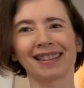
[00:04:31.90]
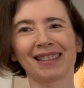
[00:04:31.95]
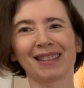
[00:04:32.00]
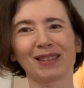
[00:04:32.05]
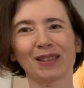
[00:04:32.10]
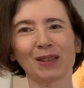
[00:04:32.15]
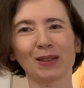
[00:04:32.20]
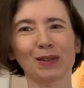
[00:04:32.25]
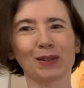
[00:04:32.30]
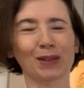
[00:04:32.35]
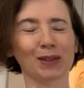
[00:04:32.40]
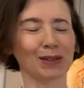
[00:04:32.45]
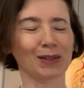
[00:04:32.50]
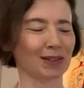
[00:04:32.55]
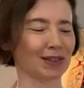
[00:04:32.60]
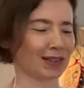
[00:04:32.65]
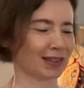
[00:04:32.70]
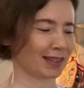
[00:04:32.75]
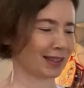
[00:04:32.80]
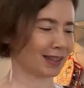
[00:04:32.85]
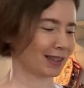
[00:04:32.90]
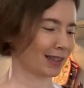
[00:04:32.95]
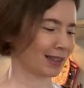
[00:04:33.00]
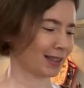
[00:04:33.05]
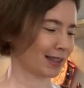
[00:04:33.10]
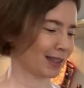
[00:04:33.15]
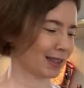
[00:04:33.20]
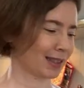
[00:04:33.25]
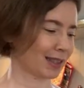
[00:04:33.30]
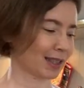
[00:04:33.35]
soy sauce.
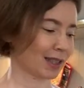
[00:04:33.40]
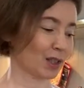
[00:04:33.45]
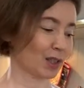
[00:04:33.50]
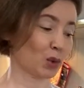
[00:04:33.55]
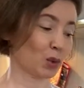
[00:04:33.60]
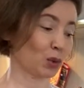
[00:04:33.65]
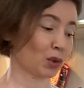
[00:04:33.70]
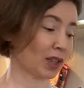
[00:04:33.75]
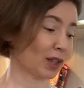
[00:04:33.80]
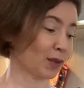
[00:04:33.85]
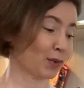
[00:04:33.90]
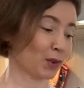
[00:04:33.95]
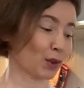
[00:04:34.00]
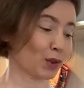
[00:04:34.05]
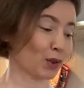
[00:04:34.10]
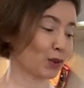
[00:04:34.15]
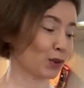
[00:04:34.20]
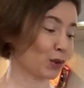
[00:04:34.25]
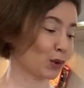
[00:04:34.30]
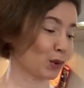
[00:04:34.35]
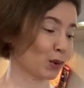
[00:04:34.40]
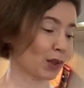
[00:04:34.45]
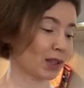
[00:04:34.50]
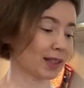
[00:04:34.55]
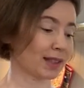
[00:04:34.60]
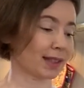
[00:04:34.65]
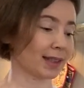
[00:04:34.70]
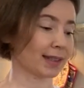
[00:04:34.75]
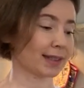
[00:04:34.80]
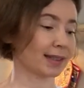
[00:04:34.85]
Shoot, I forgot to go
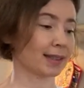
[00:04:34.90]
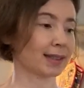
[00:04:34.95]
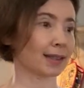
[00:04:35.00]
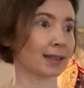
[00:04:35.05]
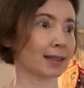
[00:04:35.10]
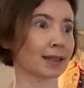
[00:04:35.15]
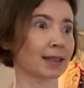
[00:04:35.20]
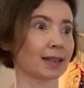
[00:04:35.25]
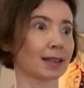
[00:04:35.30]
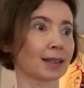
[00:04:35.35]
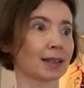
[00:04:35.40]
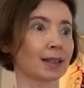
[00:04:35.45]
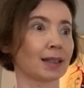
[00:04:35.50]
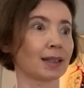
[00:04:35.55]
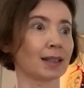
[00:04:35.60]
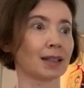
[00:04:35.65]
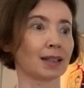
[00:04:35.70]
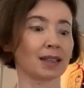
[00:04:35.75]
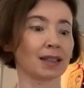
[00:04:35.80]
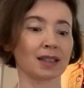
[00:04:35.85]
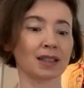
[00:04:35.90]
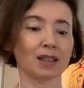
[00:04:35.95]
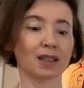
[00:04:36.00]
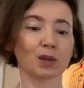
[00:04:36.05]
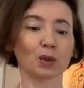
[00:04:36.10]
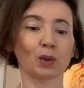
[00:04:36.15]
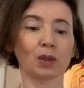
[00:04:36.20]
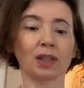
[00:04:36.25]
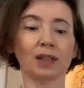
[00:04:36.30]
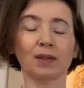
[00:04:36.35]
and get uh,
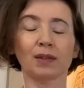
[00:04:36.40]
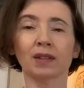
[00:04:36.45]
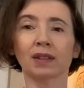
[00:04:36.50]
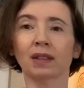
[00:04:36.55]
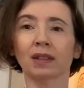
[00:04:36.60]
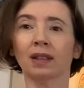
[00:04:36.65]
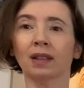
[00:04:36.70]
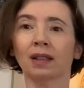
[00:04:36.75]
shiso leaves